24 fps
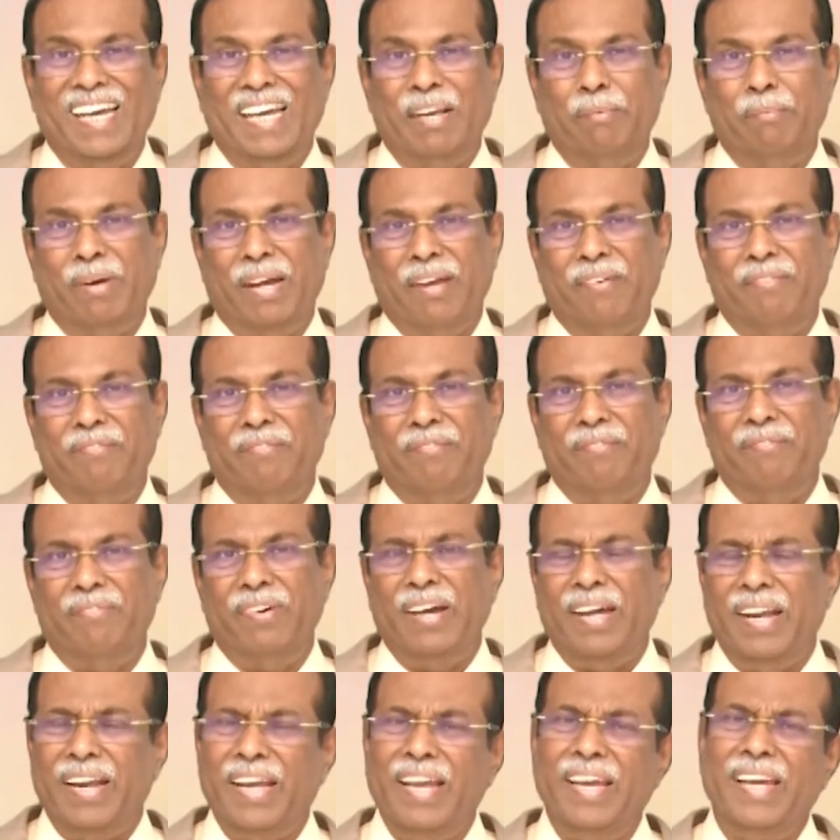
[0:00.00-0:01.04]
and my
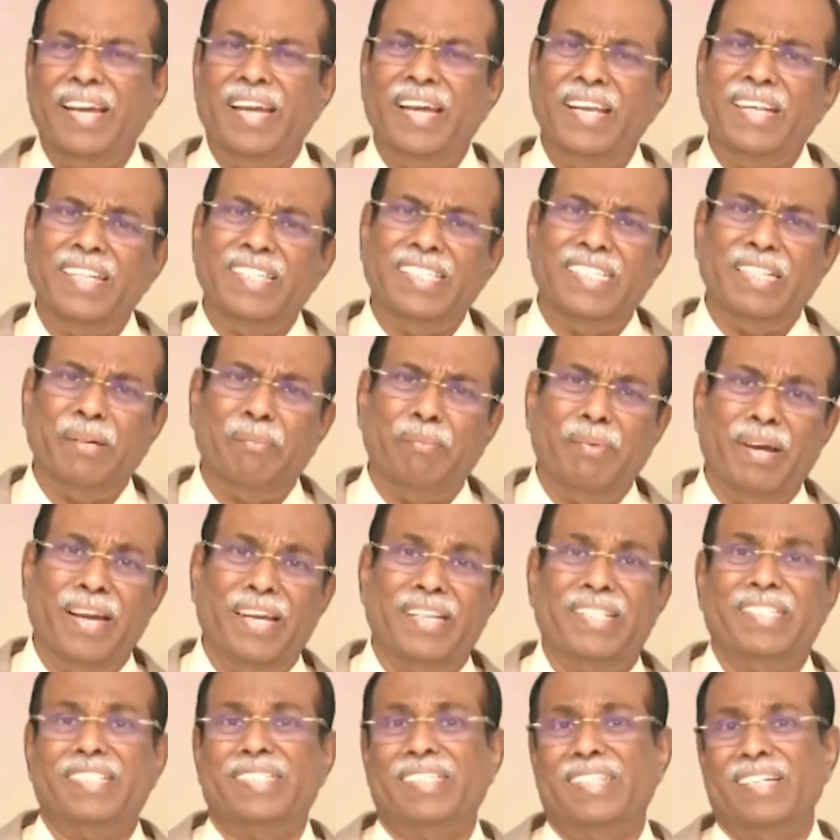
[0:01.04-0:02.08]
very
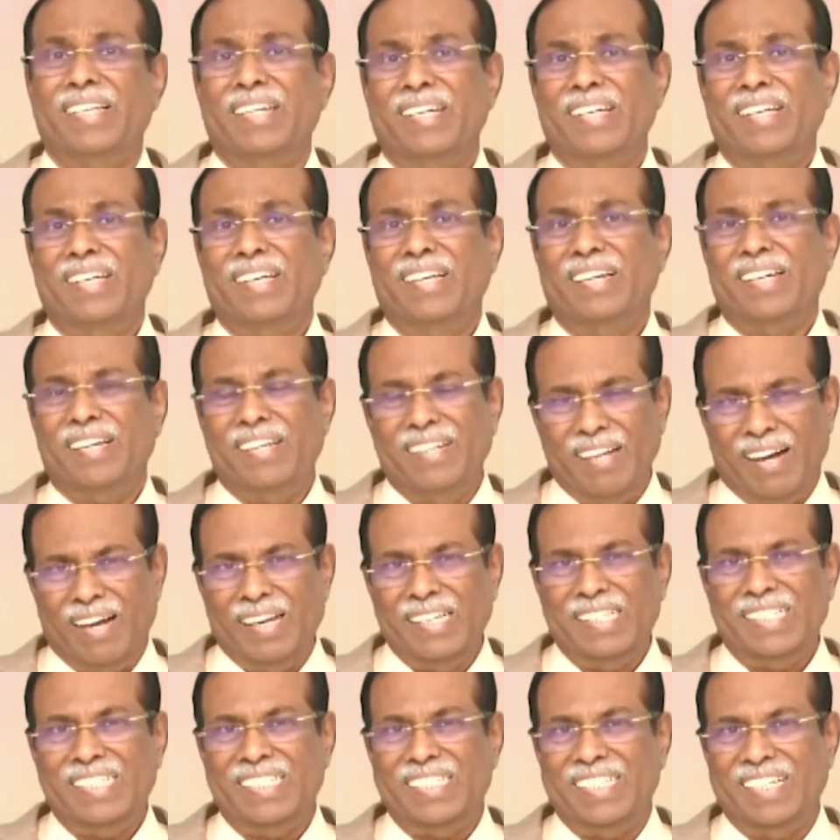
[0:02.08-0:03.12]
intimate
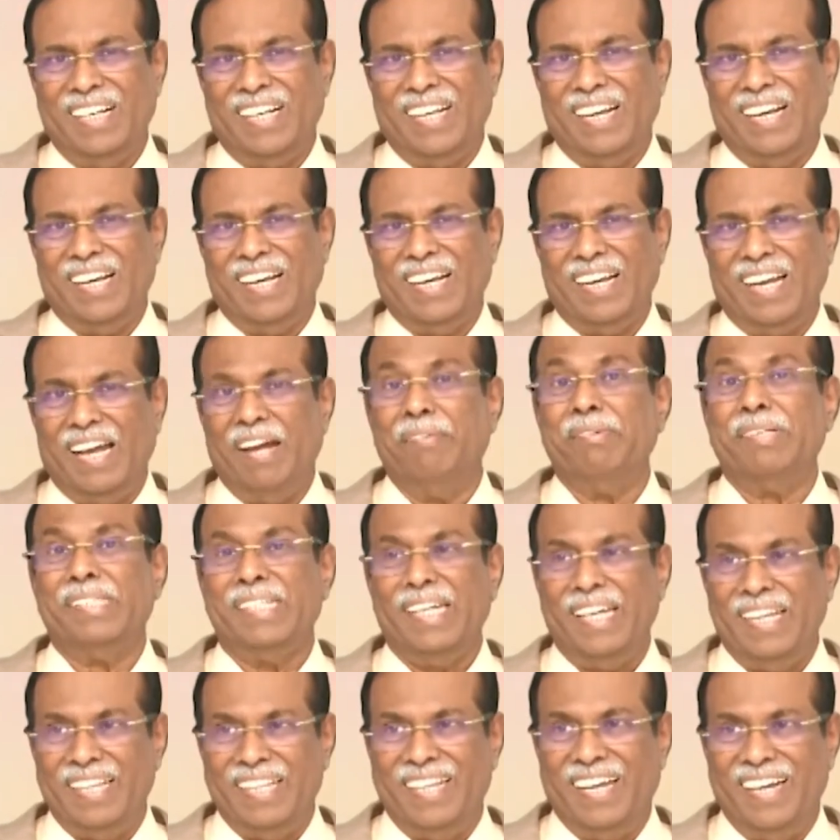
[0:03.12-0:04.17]
God's children I've
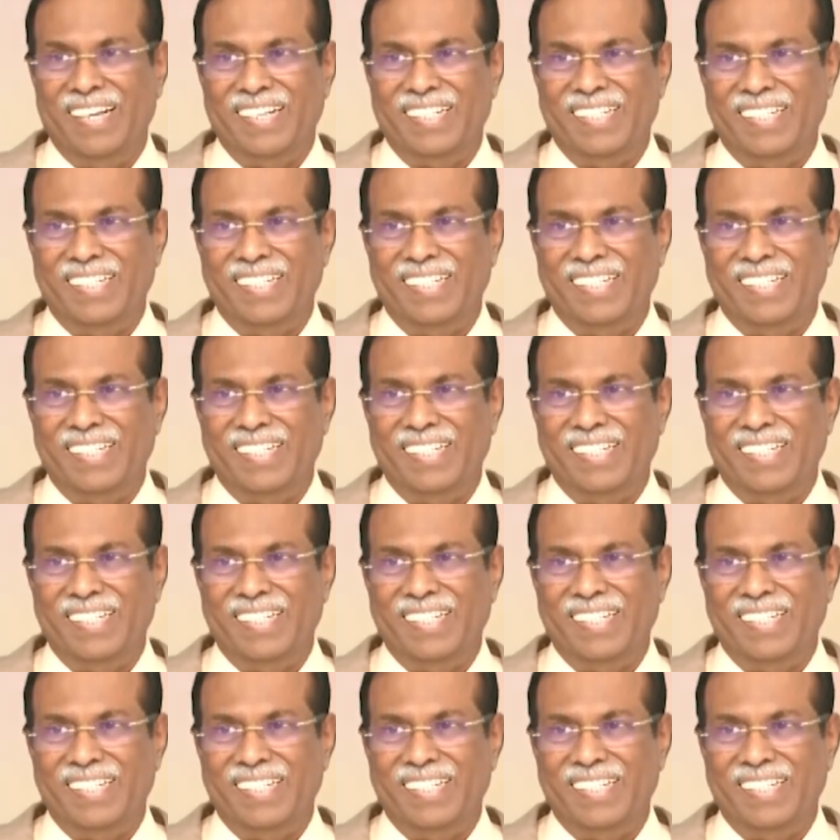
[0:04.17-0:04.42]
seen that